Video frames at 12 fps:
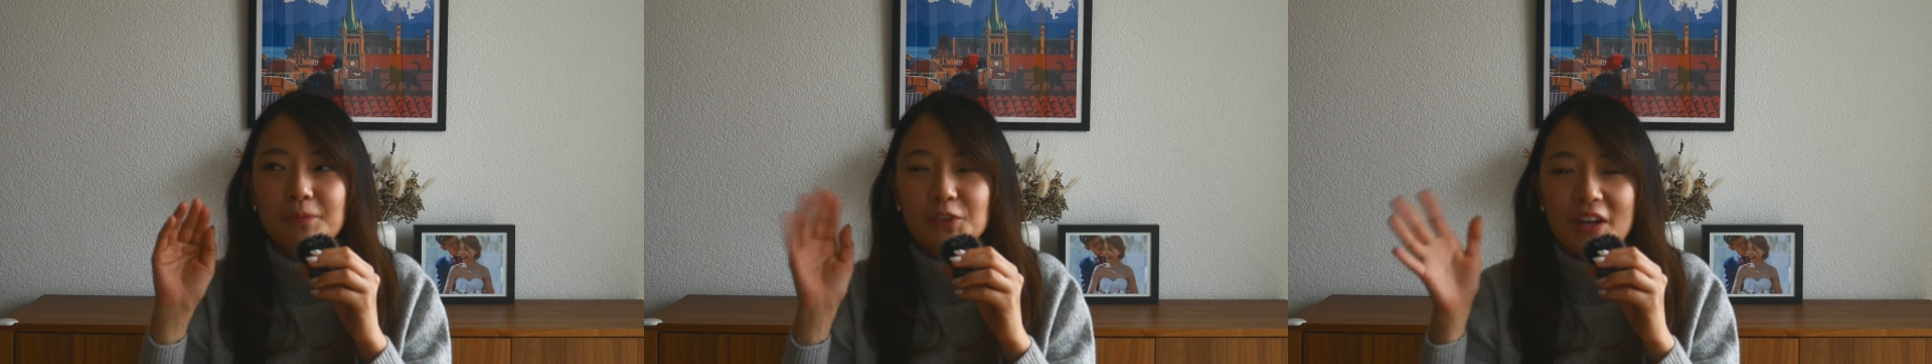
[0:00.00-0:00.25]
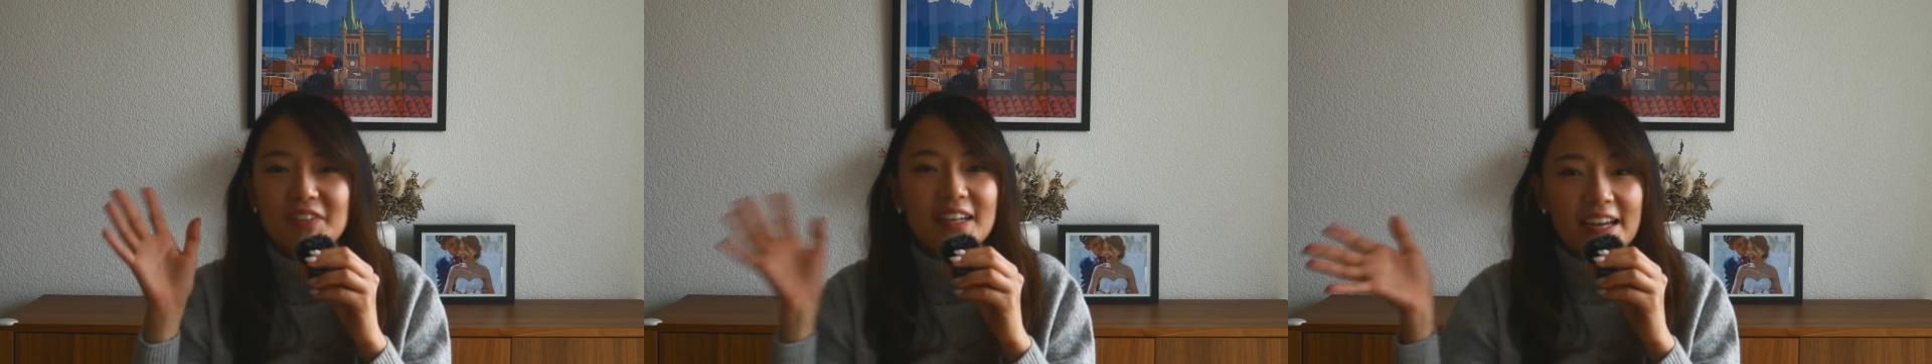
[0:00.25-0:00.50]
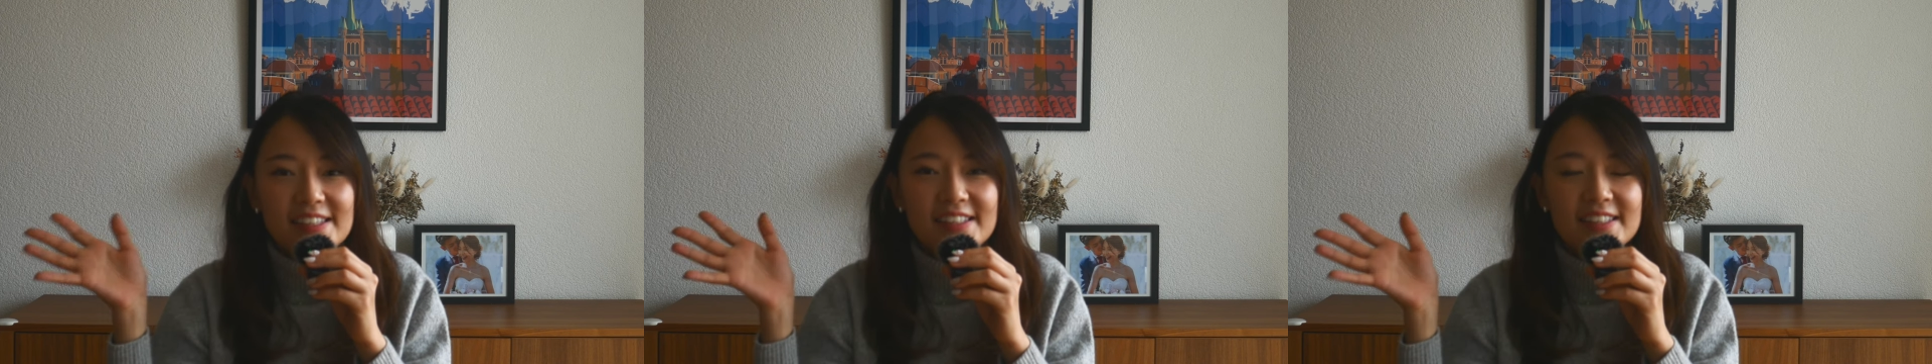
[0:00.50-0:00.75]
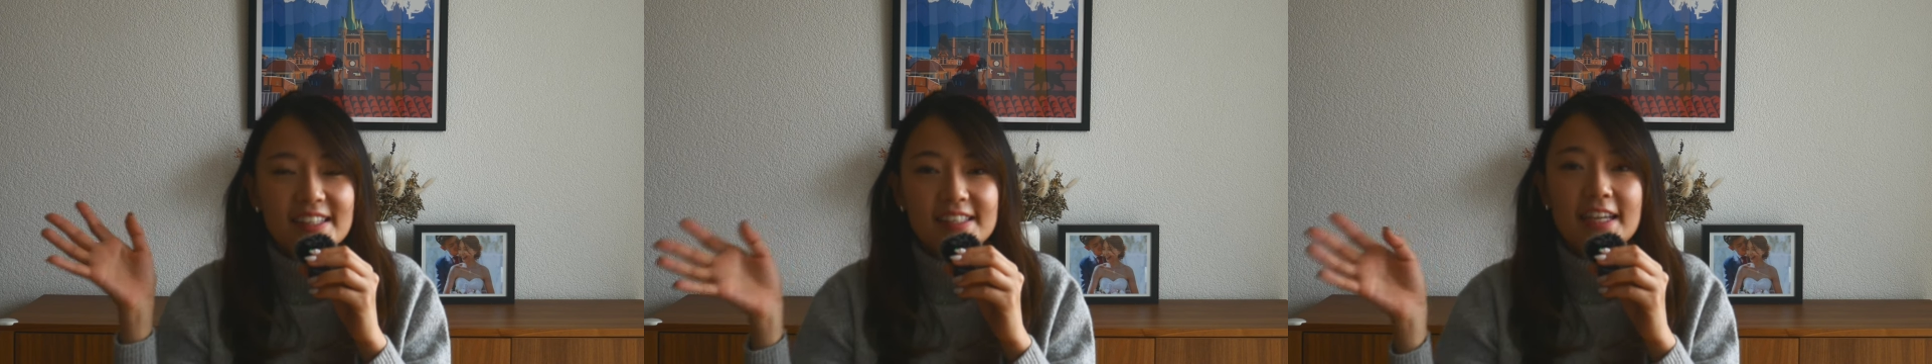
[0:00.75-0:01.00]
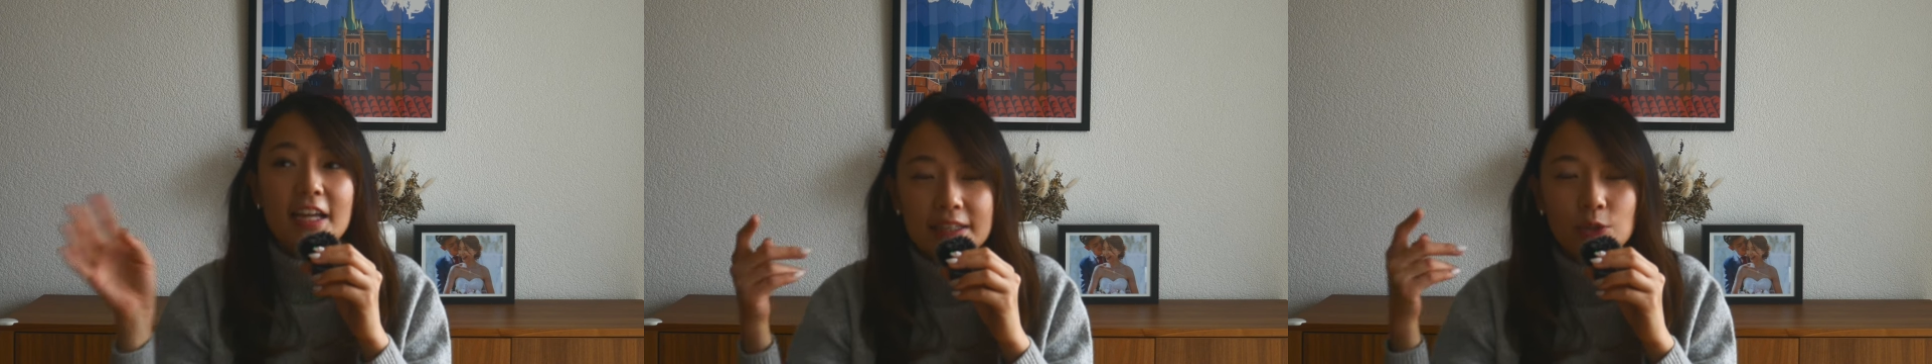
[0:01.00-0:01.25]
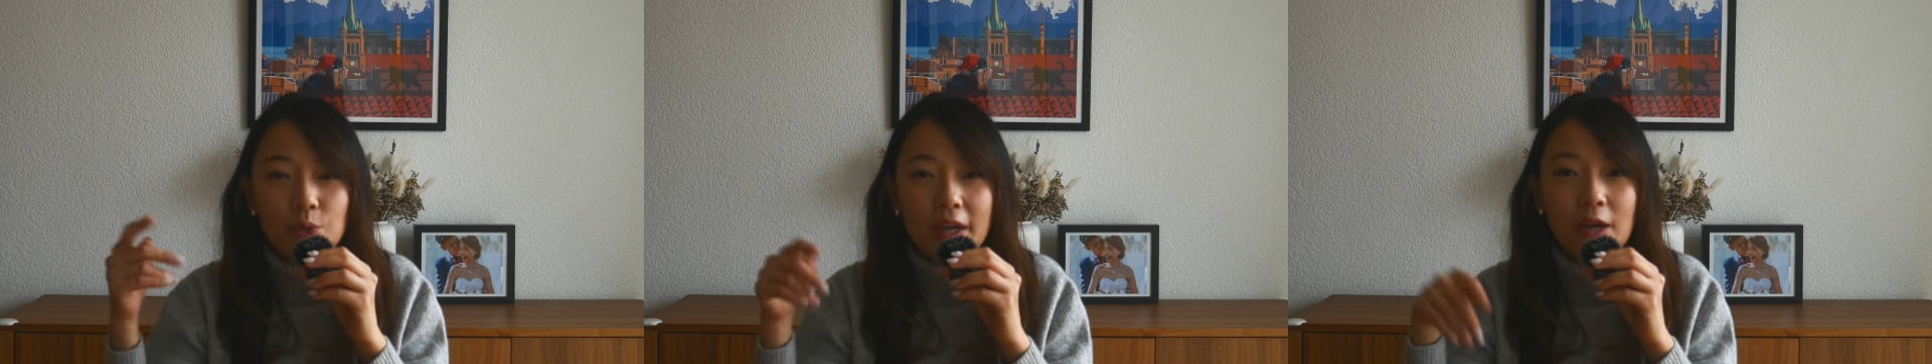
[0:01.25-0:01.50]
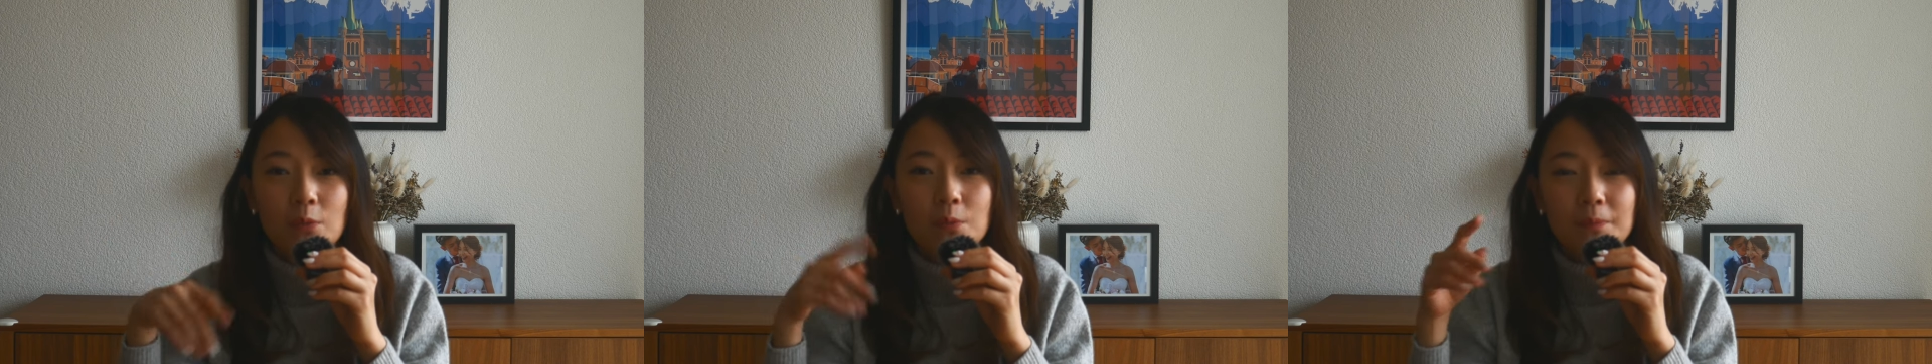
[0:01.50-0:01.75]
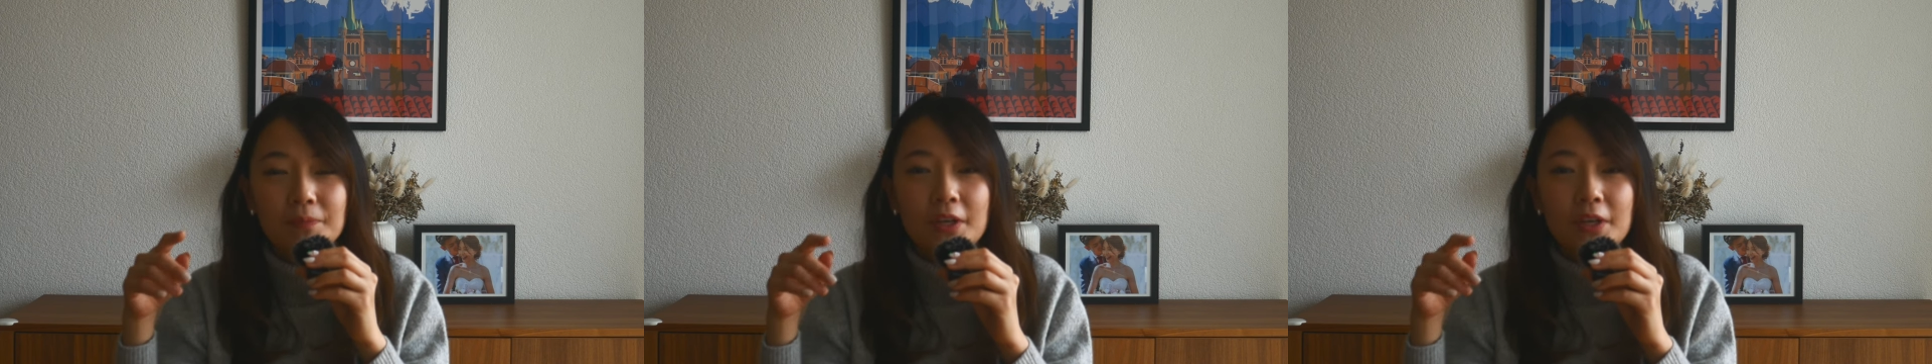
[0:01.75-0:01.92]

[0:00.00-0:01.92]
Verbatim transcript: driving license is that you can